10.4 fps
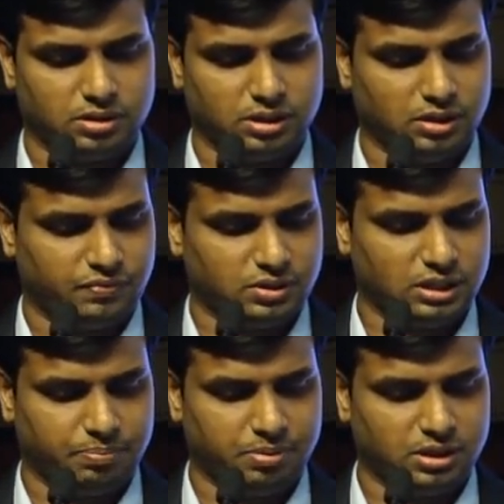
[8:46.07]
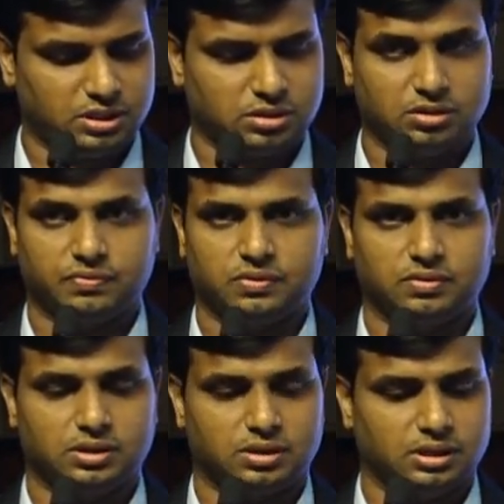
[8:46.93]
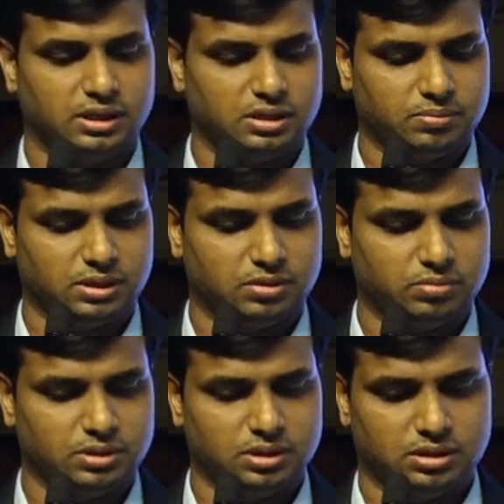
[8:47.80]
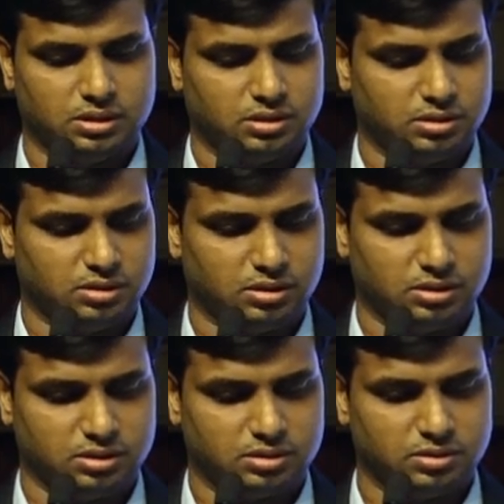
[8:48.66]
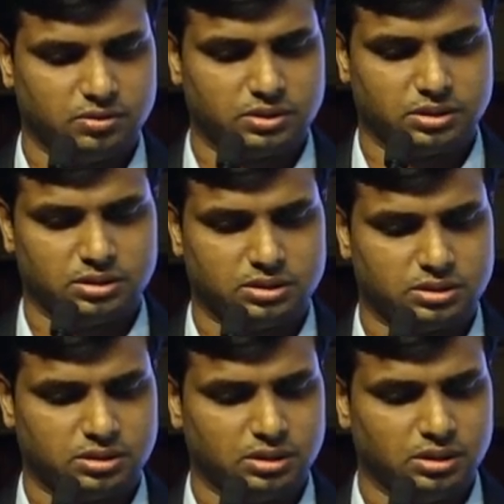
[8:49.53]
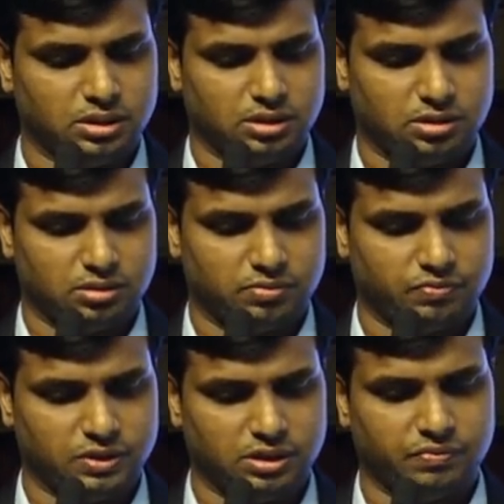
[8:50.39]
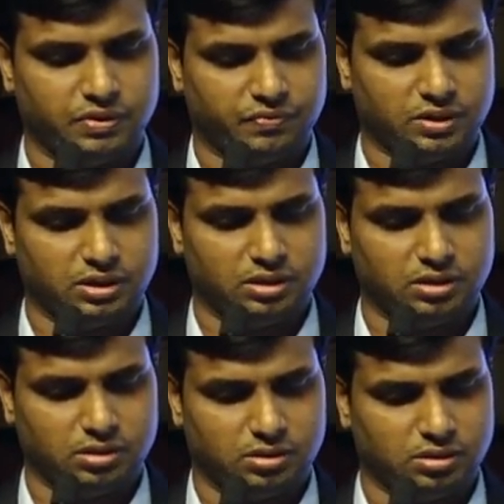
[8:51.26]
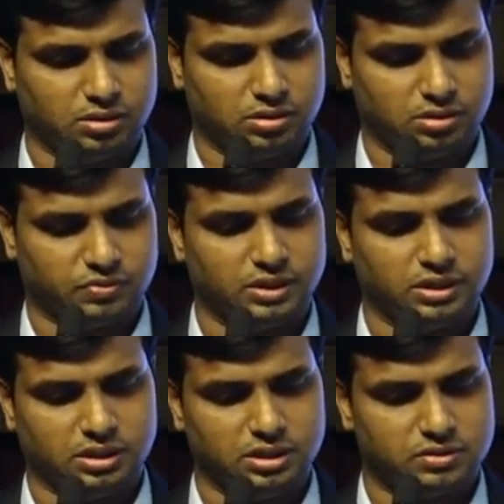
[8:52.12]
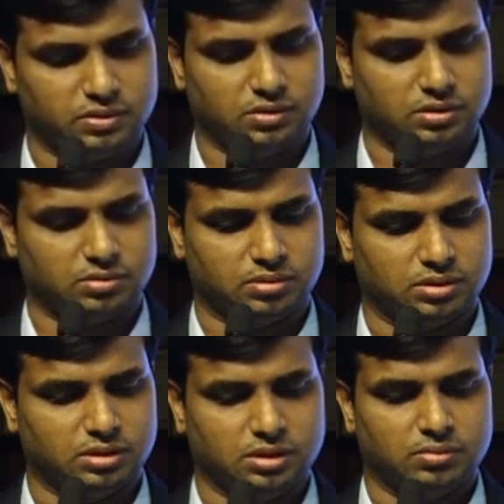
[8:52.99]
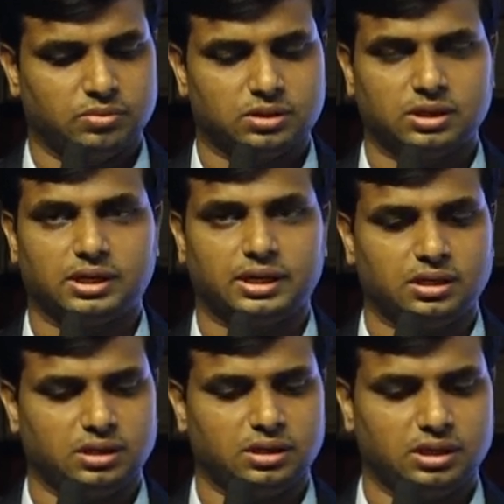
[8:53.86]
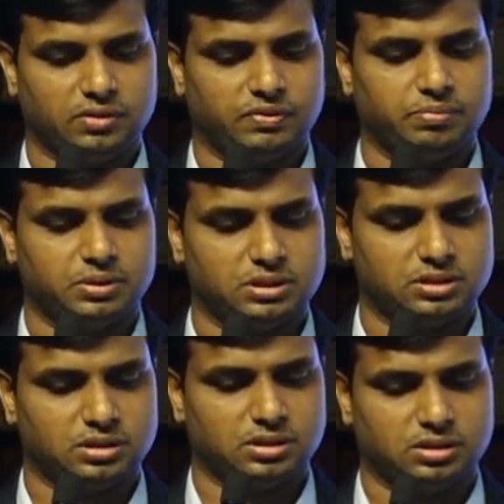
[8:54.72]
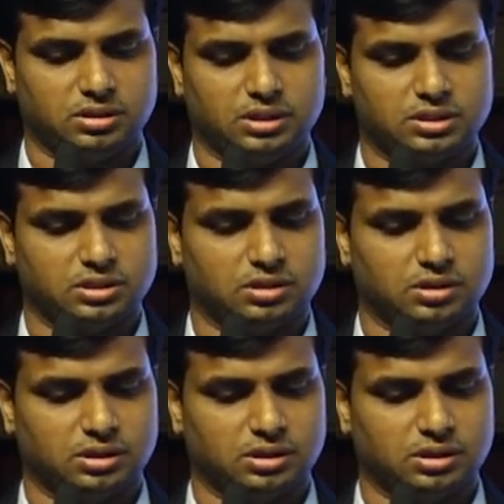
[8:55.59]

After the application of our antimicrobial solutions, within 15 or 20 days, we got more than 90-95% reduction.